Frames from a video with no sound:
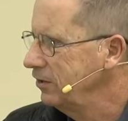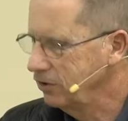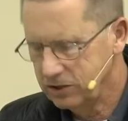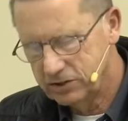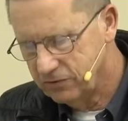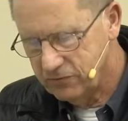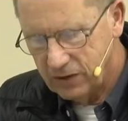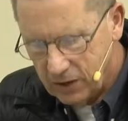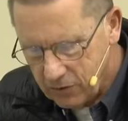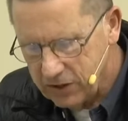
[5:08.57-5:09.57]
Look at the
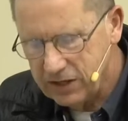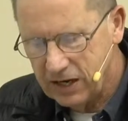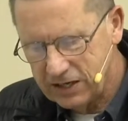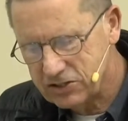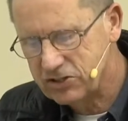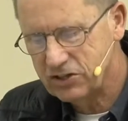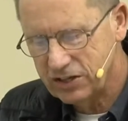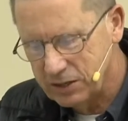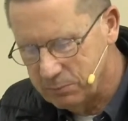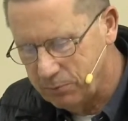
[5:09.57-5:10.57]
very next
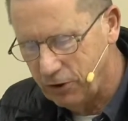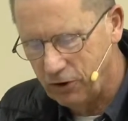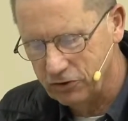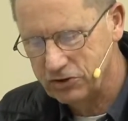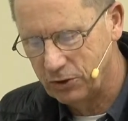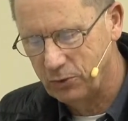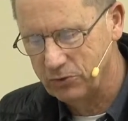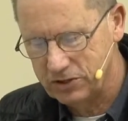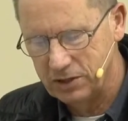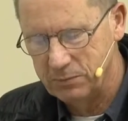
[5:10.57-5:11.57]
thing Paul
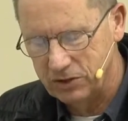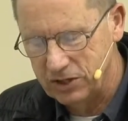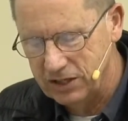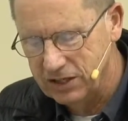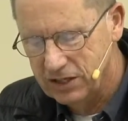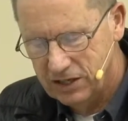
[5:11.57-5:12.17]
told Timothy